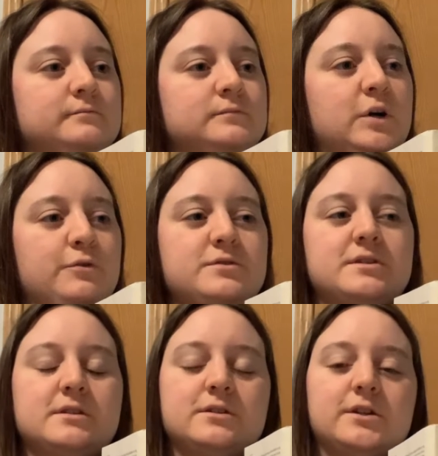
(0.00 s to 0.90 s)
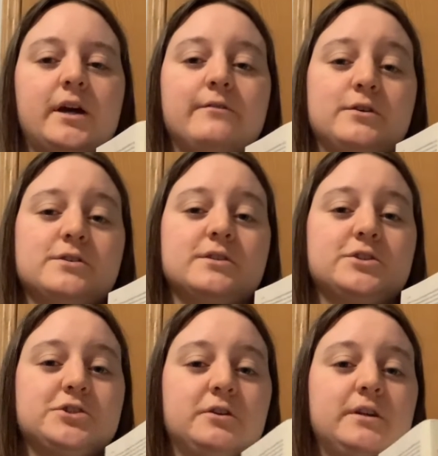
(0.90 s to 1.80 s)
hosts, covers
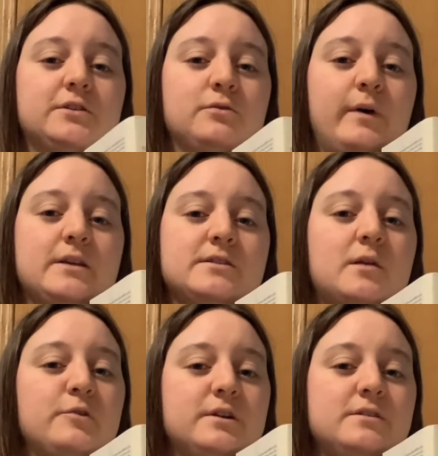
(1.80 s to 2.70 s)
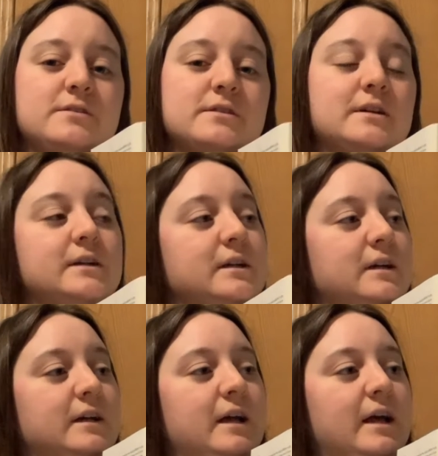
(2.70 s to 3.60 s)
Journey to the West summaries,
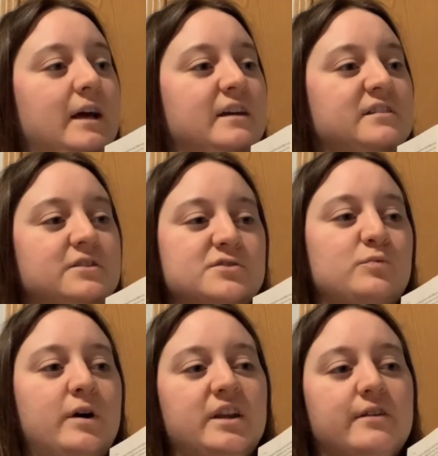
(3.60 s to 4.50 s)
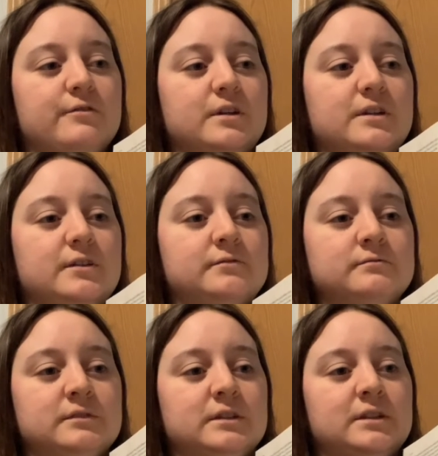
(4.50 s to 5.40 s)
and there's one every
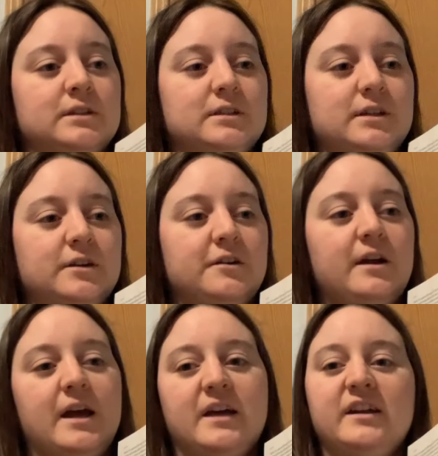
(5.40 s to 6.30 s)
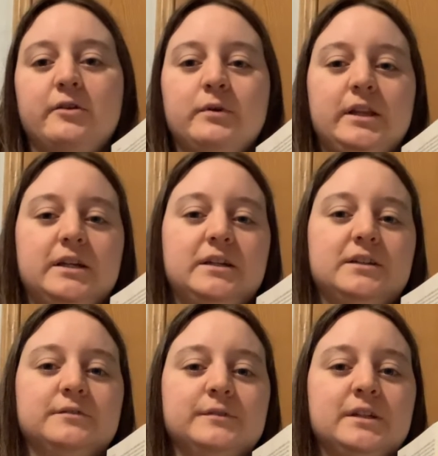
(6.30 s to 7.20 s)
year, and I
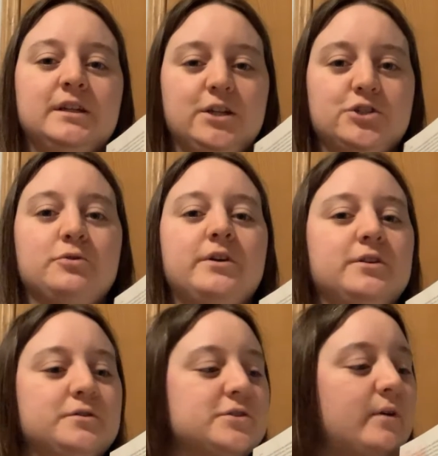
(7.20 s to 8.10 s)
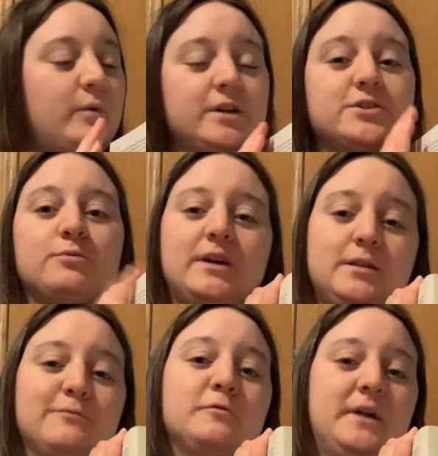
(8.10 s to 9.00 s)
really enjoyed those, so I wanted to read
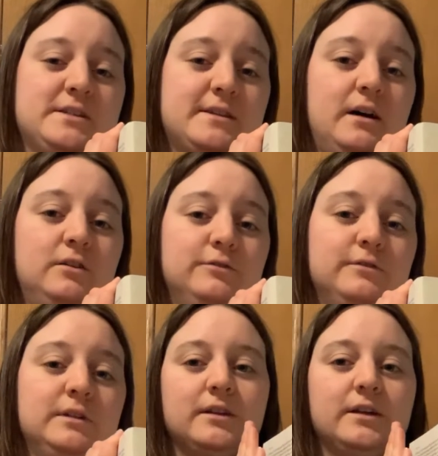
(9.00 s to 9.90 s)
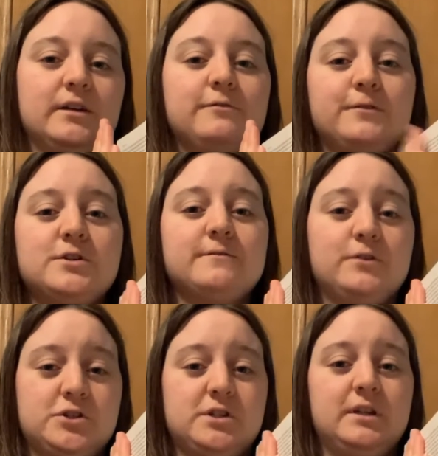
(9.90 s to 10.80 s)
them for myself. The first
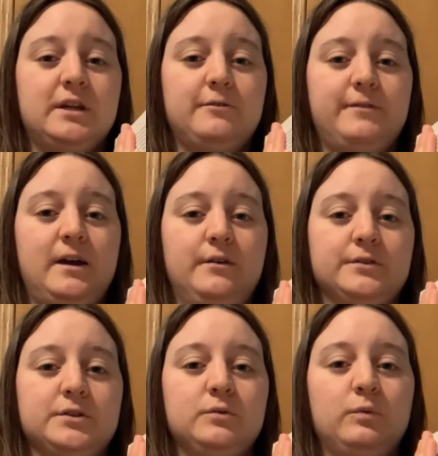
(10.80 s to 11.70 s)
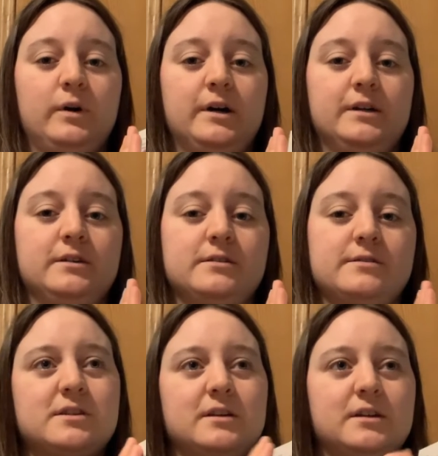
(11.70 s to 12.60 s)
version that I found was
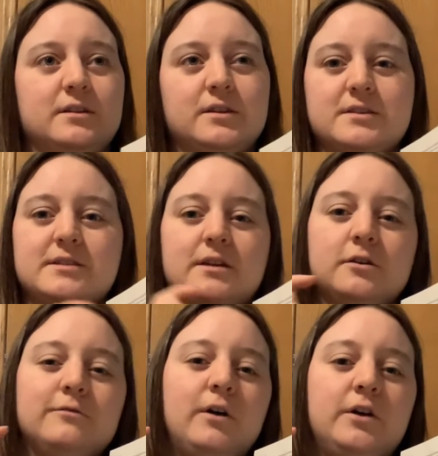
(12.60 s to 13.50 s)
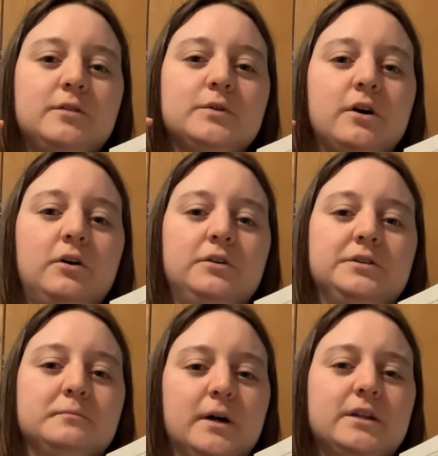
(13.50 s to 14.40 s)
the single volume
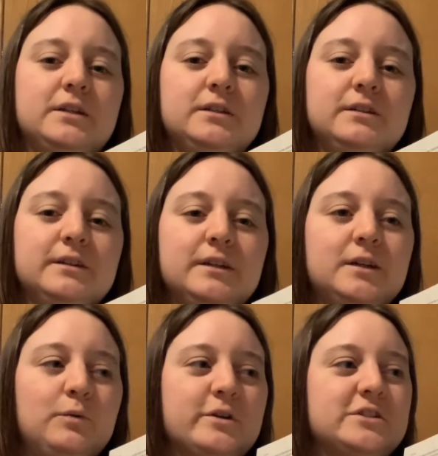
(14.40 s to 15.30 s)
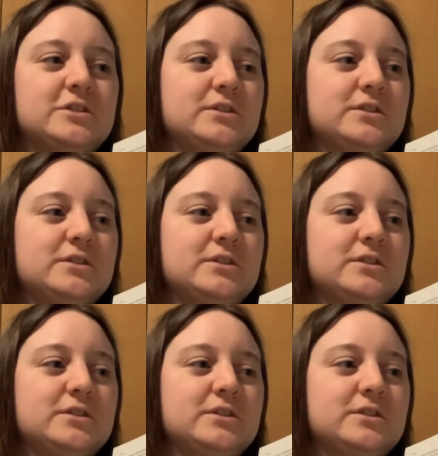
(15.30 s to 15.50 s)
called Monkey, which